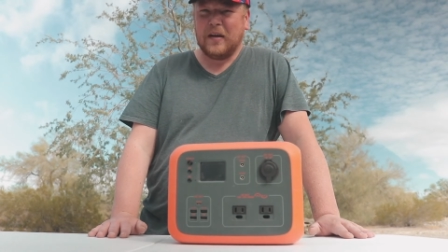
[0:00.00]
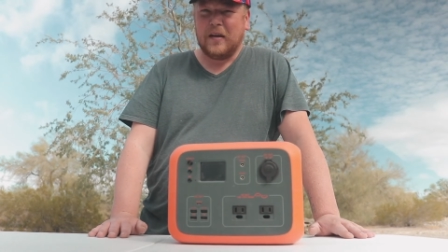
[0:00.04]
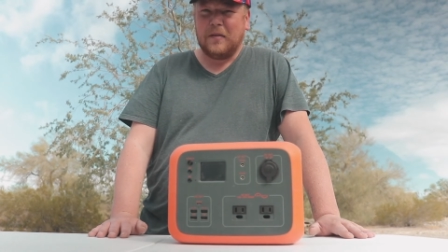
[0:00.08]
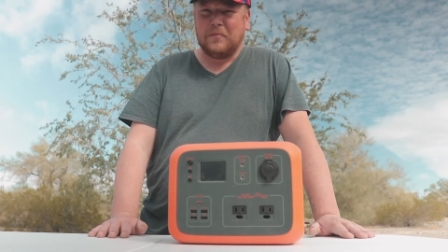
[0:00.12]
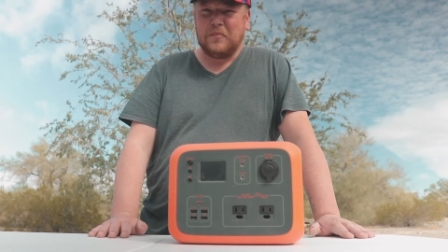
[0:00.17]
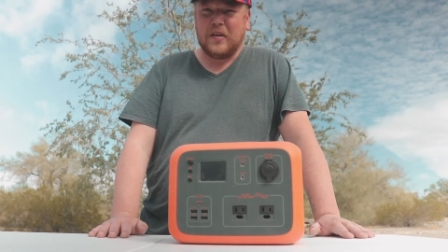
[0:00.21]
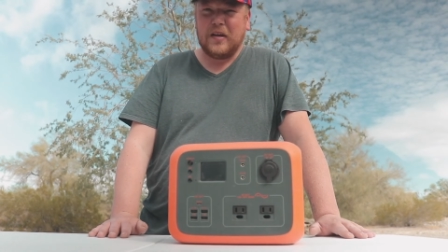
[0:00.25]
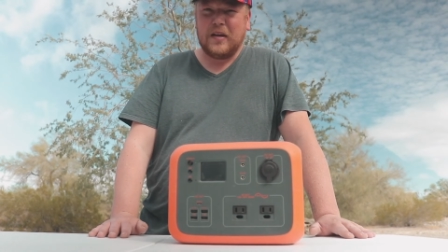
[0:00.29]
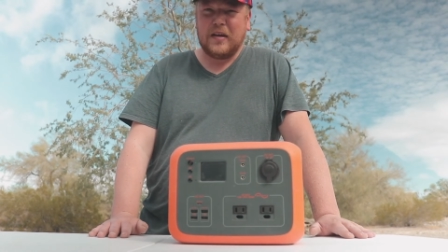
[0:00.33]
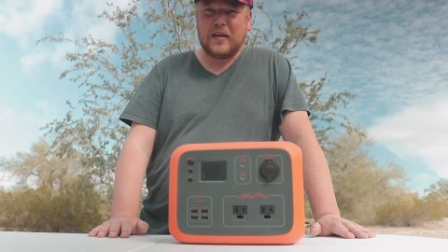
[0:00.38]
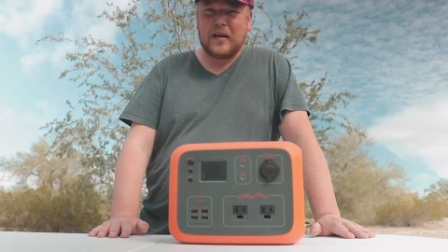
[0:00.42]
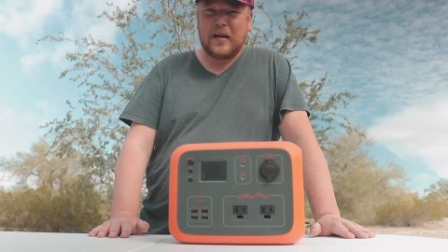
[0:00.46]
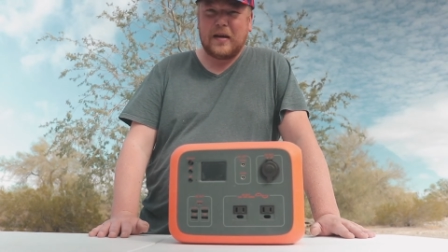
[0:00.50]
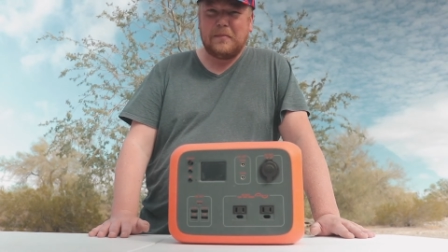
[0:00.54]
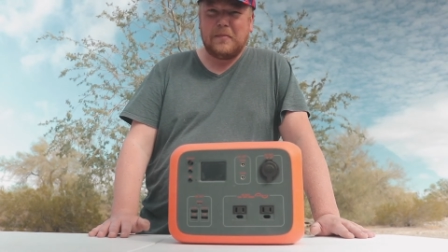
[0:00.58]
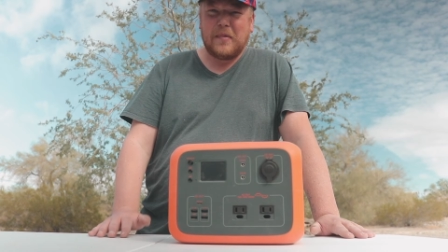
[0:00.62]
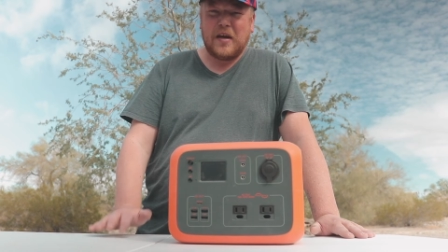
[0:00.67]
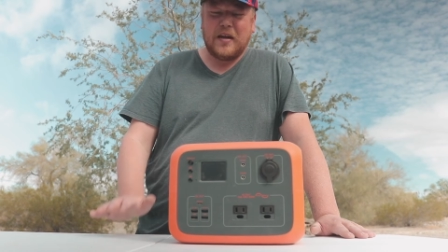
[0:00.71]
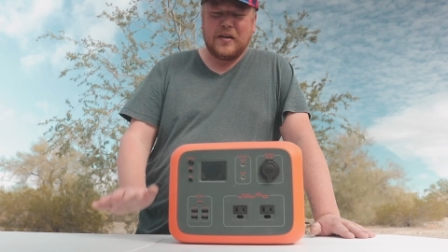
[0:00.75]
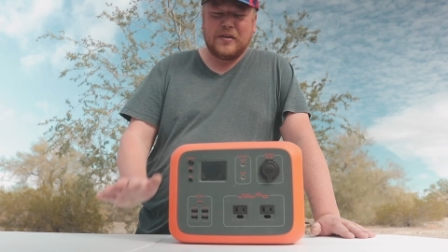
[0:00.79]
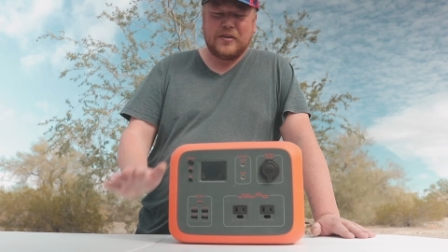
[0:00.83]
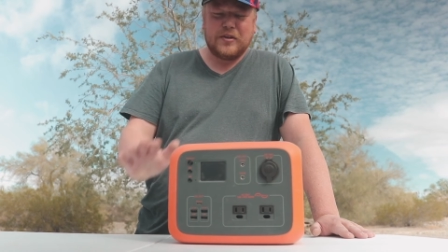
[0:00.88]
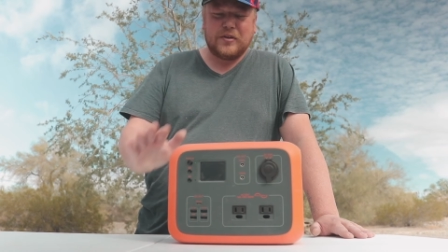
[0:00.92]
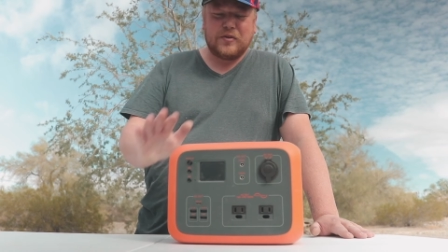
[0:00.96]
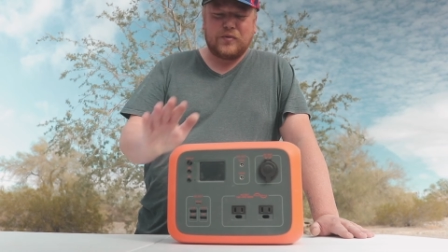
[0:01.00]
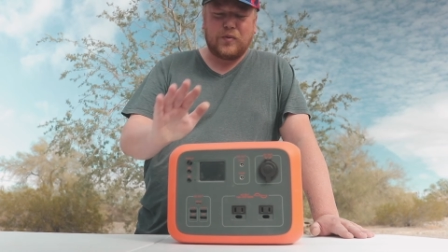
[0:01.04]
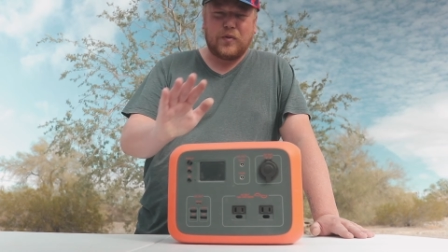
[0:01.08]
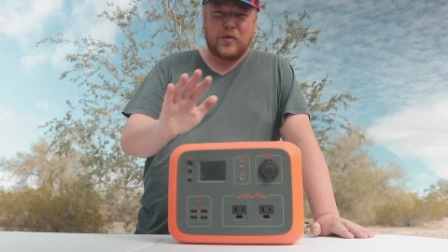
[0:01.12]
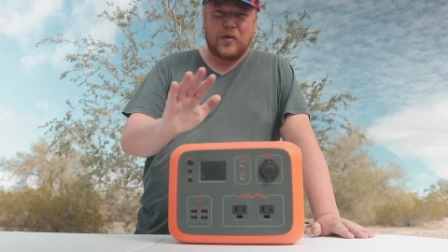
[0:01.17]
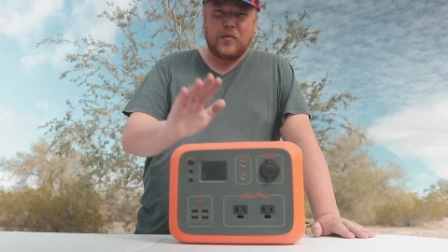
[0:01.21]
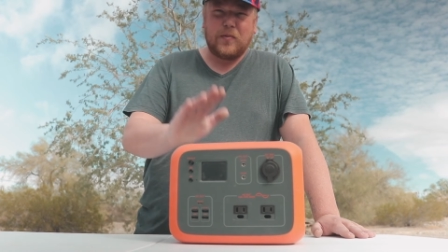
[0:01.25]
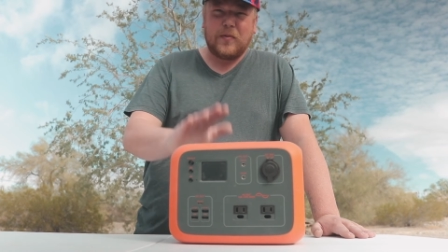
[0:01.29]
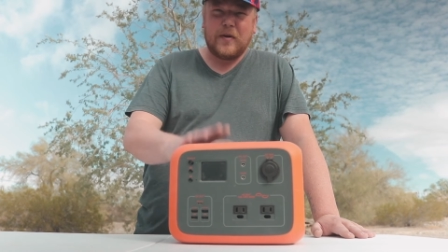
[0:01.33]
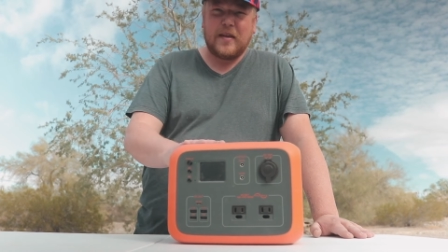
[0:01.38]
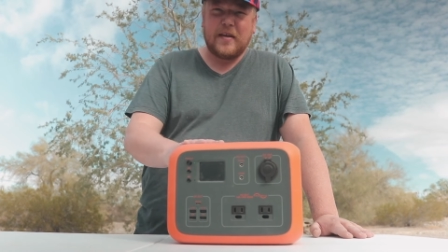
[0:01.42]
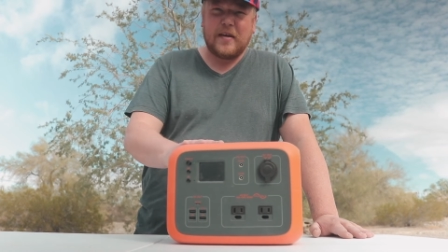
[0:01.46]
thinking I may just
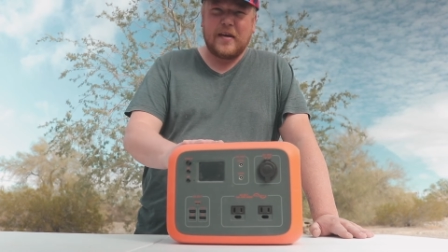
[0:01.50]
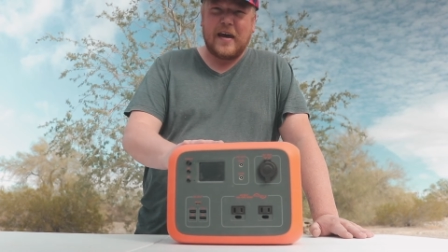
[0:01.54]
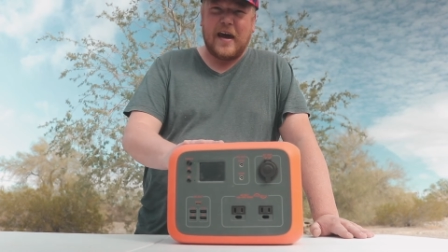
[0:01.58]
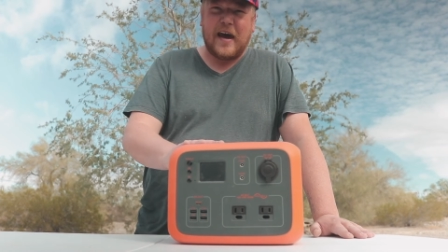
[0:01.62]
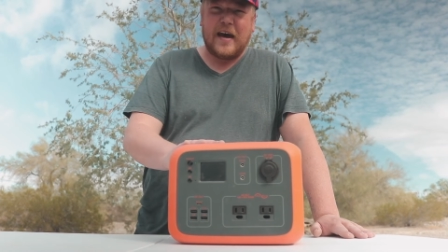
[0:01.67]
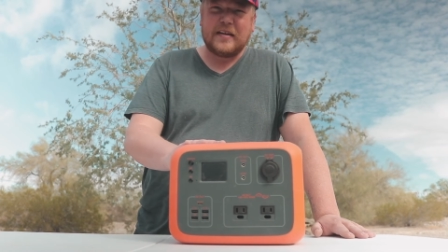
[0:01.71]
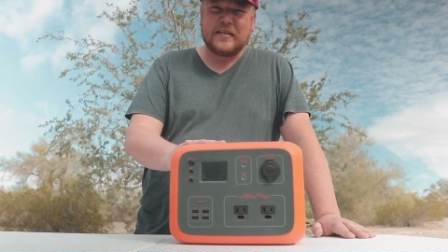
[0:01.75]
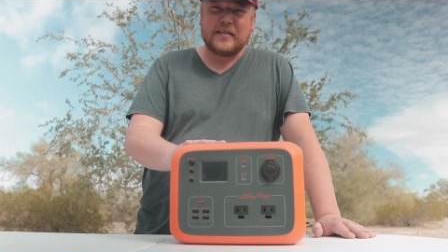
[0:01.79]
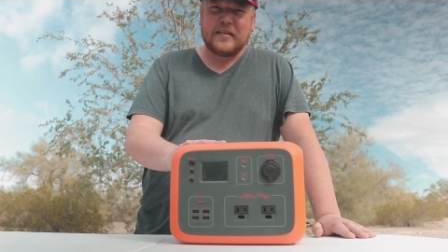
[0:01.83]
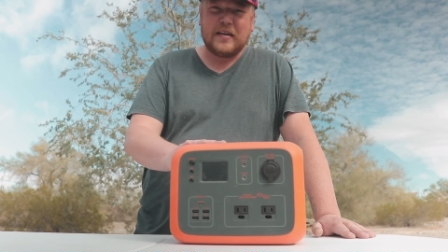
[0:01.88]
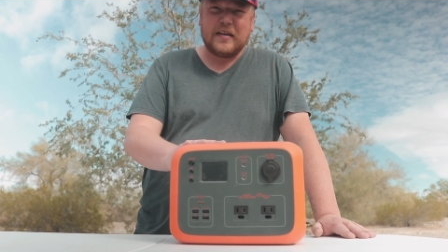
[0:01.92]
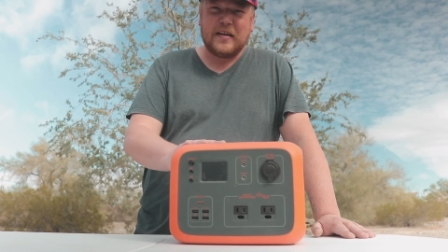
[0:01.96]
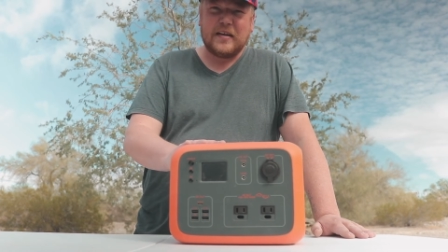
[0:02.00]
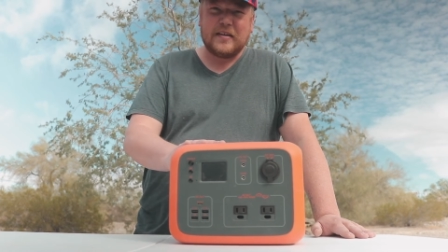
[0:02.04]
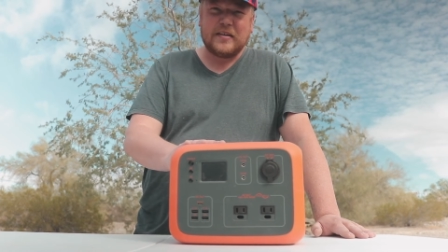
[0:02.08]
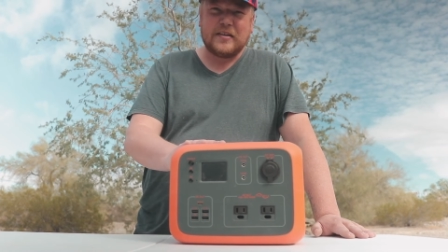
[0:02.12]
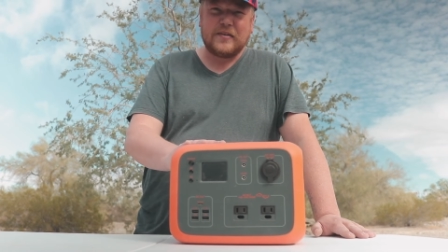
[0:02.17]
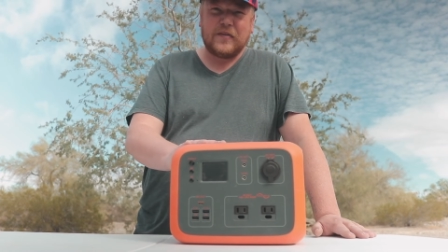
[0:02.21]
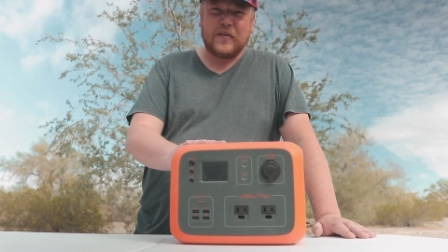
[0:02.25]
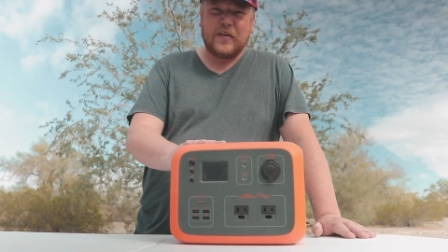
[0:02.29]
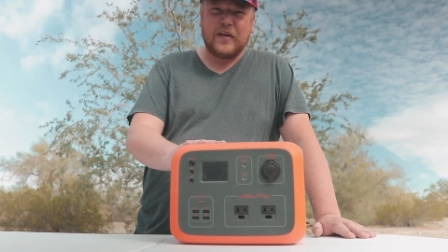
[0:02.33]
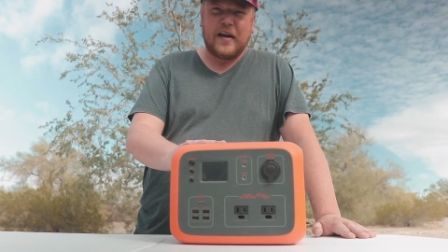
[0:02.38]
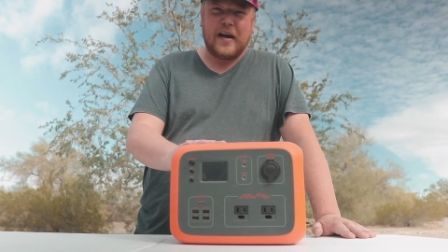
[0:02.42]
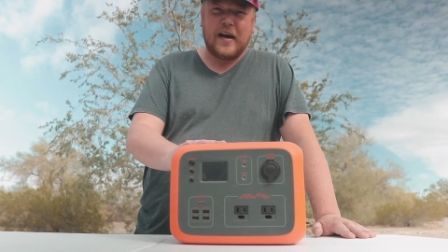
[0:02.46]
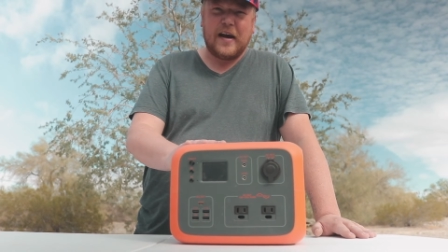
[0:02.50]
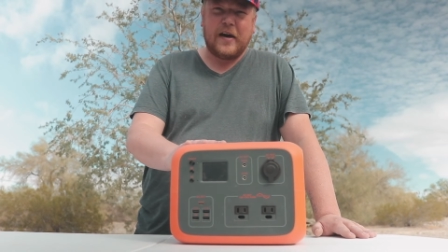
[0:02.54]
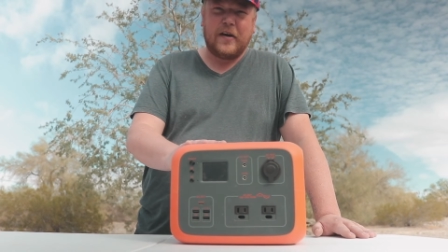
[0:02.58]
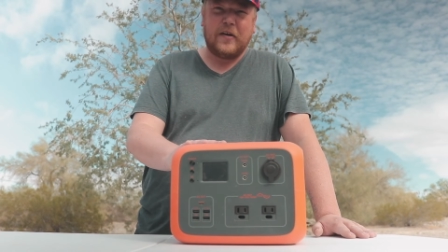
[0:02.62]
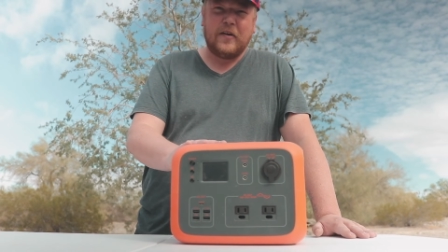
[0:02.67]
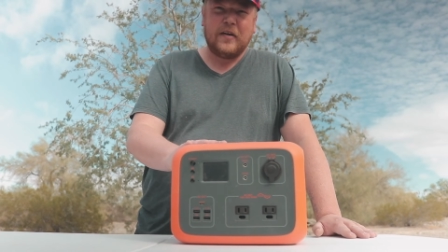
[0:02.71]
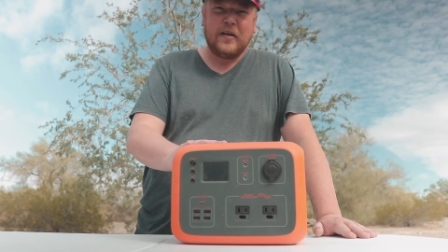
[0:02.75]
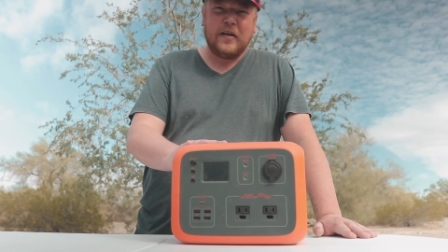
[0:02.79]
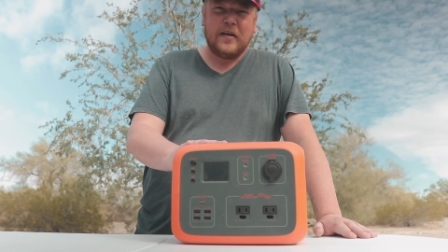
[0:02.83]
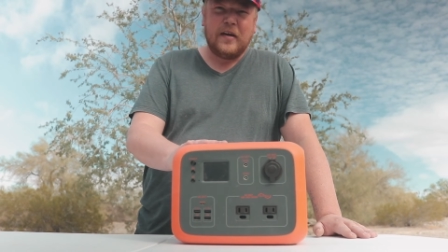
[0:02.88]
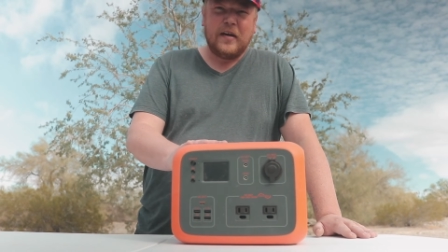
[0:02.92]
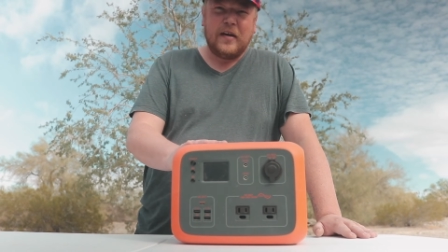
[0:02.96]
roll with it as it is for now,